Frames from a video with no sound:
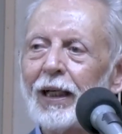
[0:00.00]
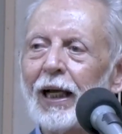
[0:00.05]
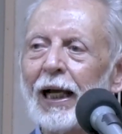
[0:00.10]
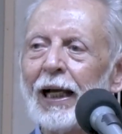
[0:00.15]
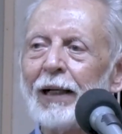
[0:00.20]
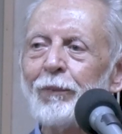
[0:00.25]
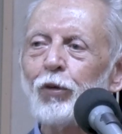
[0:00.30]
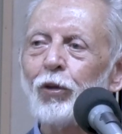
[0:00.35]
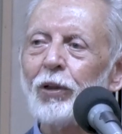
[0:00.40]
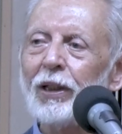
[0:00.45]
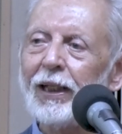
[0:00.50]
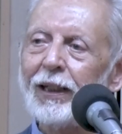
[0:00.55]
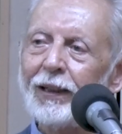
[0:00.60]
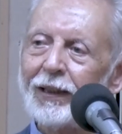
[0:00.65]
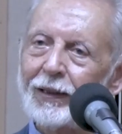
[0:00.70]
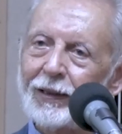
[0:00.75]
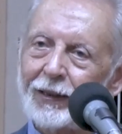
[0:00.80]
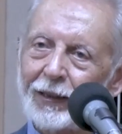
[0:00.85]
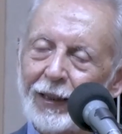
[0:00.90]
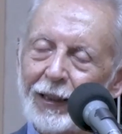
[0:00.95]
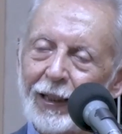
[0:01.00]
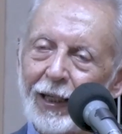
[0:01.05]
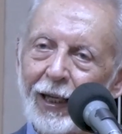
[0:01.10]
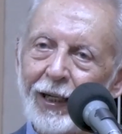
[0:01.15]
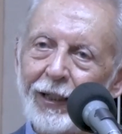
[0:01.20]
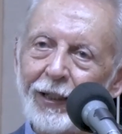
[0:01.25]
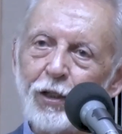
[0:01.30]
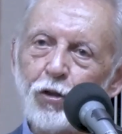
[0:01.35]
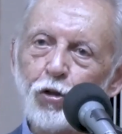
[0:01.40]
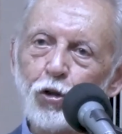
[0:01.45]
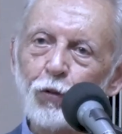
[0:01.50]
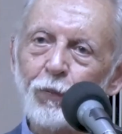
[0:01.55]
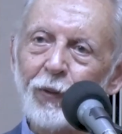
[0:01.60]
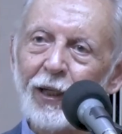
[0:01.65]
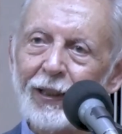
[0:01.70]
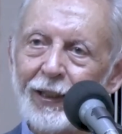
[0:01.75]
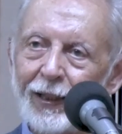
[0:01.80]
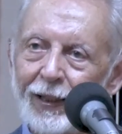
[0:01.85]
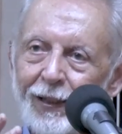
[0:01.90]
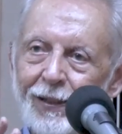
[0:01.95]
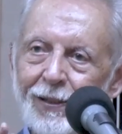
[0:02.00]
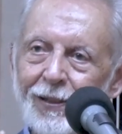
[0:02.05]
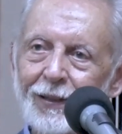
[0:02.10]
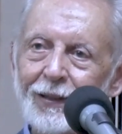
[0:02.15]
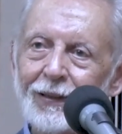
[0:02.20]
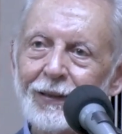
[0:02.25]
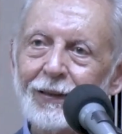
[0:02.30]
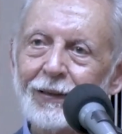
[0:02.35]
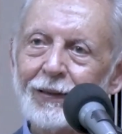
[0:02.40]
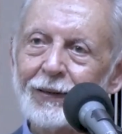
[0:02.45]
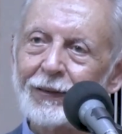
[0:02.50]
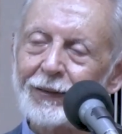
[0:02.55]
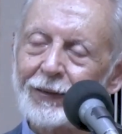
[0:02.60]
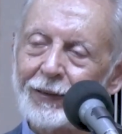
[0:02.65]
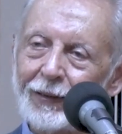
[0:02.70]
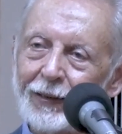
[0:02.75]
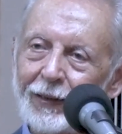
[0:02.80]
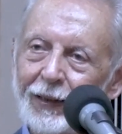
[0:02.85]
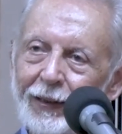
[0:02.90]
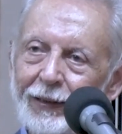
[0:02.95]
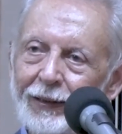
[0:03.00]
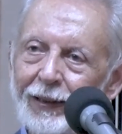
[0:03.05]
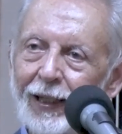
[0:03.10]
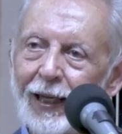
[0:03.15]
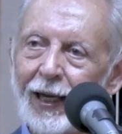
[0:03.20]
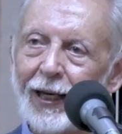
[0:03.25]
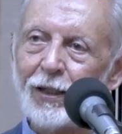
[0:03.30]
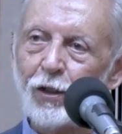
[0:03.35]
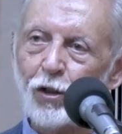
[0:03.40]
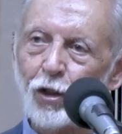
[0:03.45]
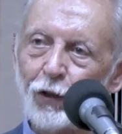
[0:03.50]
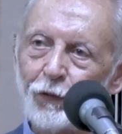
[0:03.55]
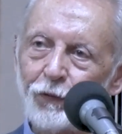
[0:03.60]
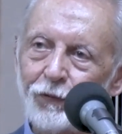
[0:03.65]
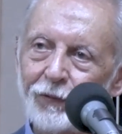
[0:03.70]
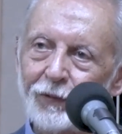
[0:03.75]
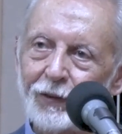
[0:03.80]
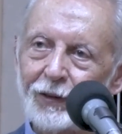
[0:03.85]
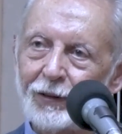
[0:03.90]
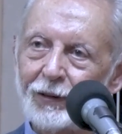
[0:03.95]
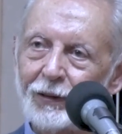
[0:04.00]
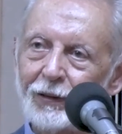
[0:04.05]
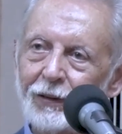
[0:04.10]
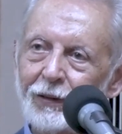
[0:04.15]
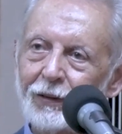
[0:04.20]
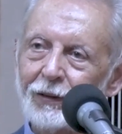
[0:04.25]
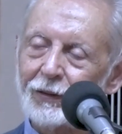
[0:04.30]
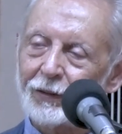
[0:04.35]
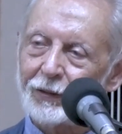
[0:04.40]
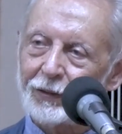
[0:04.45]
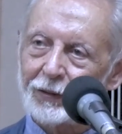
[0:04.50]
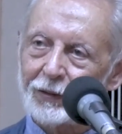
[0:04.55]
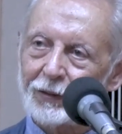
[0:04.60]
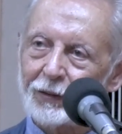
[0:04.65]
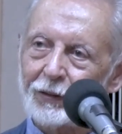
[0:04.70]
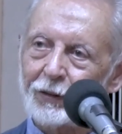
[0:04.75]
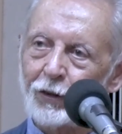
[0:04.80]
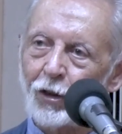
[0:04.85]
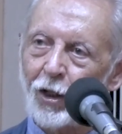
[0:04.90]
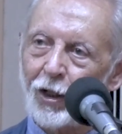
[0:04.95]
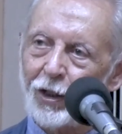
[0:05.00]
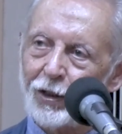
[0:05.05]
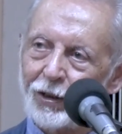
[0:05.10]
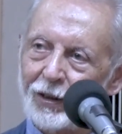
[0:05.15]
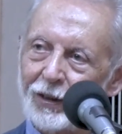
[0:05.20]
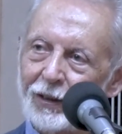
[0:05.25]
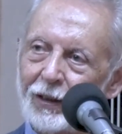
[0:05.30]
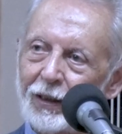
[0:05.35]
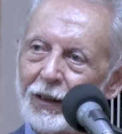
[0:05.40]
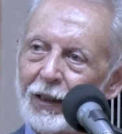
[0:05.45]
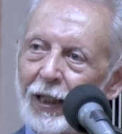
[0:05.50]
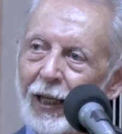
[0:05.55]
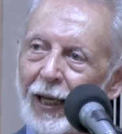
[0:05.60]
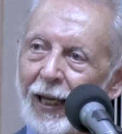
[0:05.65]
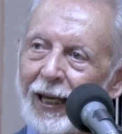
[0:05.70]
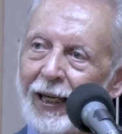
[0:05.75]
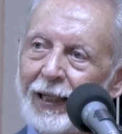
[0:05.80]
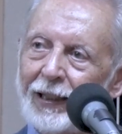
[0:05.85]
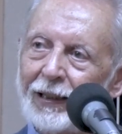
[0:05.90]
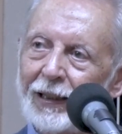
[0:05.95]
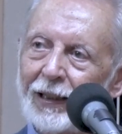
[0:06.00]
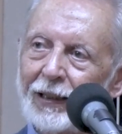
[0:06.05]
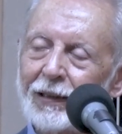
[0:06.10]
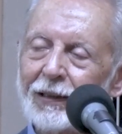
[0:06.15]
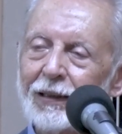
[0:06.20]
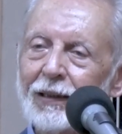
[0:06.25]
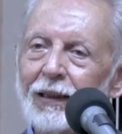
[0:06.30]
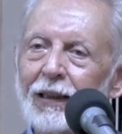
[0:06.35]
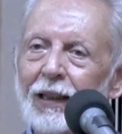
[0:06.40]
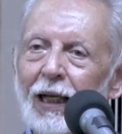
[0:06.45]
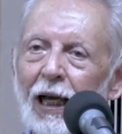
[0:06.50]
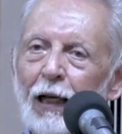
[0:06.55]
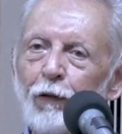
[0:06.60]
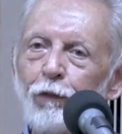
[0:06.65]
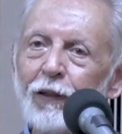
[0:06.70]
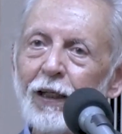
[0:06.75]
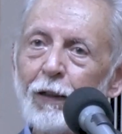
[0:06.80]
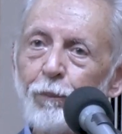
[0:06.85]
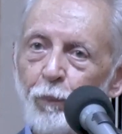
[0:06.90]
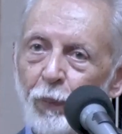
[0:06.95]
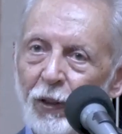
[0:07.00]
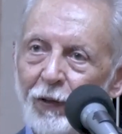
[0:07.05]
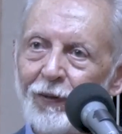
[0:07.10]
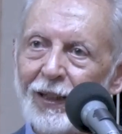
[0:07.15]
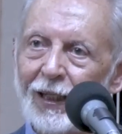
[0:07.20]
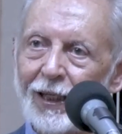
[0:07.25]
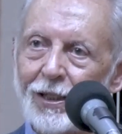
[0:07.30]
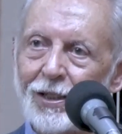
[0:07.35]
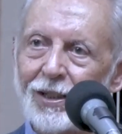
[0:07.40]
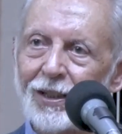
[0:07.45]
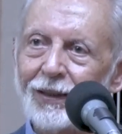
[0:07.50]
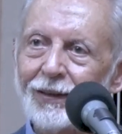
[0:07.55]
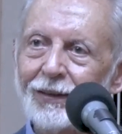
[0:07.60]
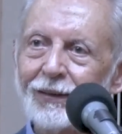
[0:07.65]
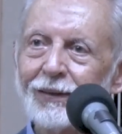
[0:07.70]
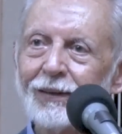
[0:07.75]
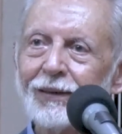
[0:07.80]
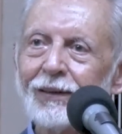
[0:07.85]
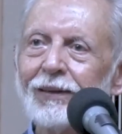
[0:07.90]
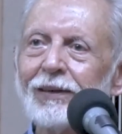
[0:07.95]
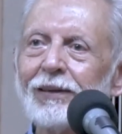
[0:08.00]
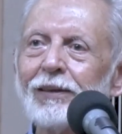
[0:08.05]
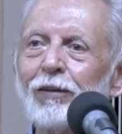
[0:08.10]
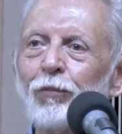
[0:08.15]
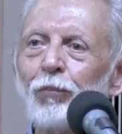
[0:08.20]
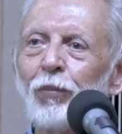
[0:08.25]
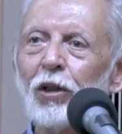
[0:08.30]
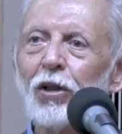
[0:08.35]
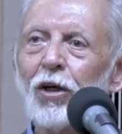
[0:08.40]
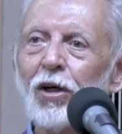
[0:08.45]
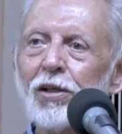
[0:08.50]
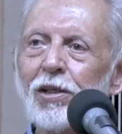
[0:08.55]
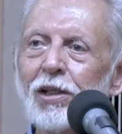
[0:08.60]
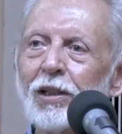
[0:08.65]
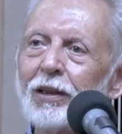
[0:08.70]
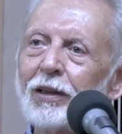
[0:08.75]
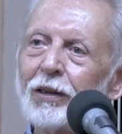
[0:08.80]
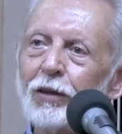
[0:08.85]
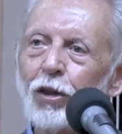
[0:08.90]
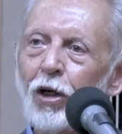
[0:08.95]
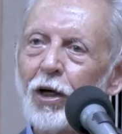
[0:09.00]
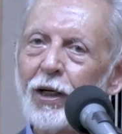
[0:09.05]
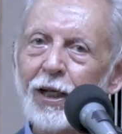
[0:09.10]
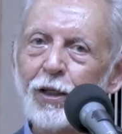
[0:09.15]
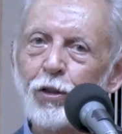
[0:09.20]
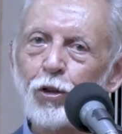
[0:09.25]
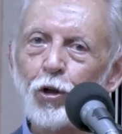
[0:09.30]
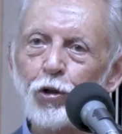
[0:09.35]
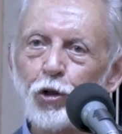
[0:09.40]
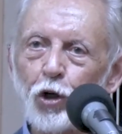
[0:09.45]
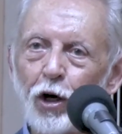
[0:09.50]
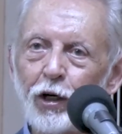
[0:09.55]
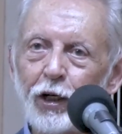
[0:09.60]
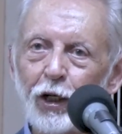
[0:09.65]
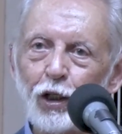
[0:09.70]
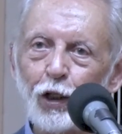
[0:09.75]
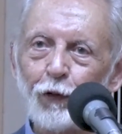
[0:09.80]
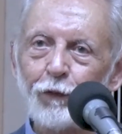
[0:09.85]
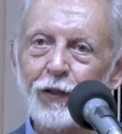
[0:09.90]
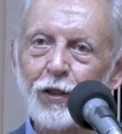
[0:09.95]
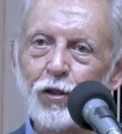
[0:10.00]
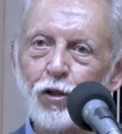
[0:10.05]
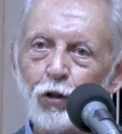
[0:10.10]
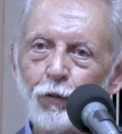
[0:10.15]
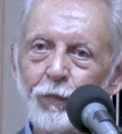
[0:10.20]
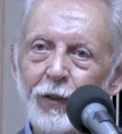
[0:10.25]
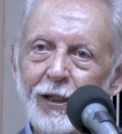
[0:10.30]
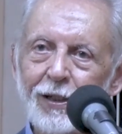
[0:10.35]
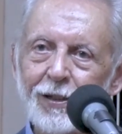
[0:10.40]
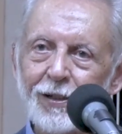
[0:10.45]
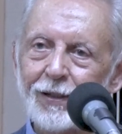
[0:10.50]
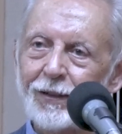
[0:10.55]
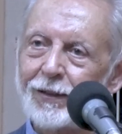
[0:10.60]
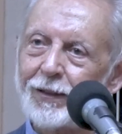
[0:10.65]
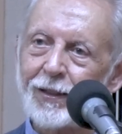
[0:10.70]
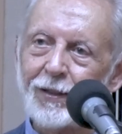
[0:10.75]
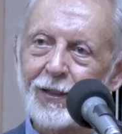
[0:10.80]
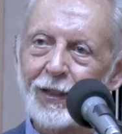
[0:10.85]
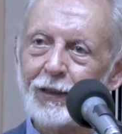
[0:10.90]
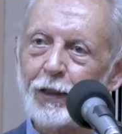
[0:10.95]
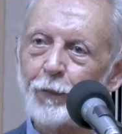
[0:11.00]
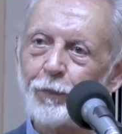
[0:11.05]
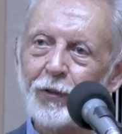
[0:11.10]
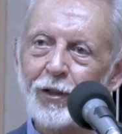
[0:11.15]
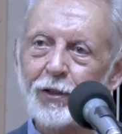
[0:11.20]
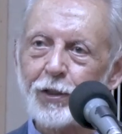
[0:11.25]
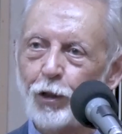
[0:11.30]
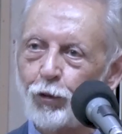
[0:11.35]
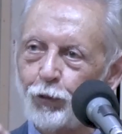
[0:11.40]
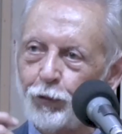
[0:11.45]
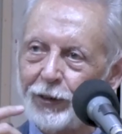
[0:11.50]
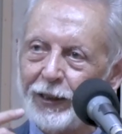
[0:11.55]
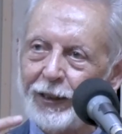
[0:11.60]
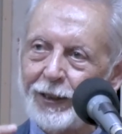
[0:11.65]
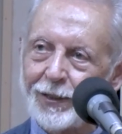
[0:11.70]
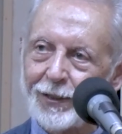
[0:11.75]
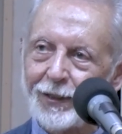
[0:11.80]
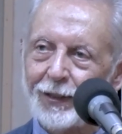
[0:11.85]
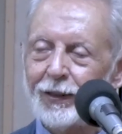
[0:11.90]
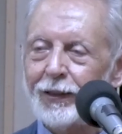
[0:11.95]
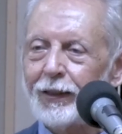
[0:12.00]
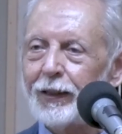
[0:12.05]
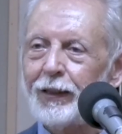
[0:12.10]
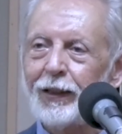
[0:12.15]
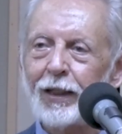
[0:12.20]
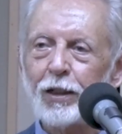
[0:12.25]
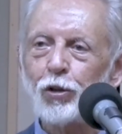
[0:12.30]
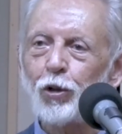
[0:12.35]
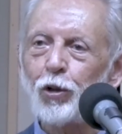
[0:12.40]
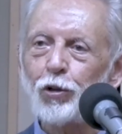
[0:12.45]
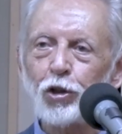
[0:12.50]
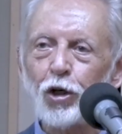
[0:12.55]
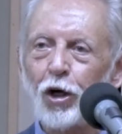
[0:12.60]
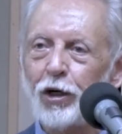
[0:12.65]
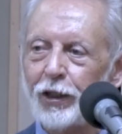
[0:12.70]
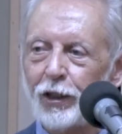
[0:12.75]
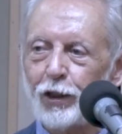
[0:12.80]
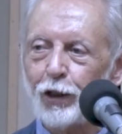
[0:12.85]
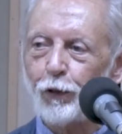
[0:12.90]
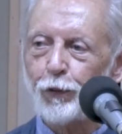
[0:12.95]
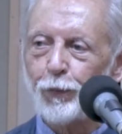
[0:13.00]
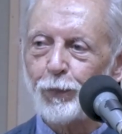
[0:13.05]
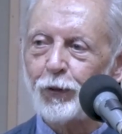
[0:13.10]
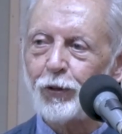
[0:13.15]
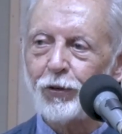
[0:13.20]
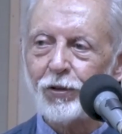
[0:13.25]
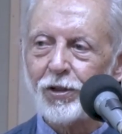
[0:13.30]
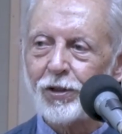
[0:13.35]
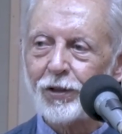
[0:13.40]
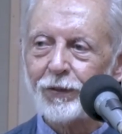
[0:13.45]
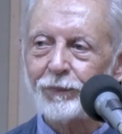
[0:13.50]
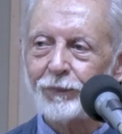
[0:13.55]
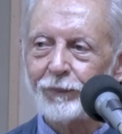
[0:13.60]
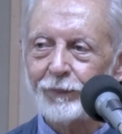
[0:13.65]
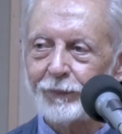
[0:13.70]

I am only an instrument in the hands of God. And I feel privileged because God has no shortage of instruments. Just as the person who eats, he has no shortage of spoons.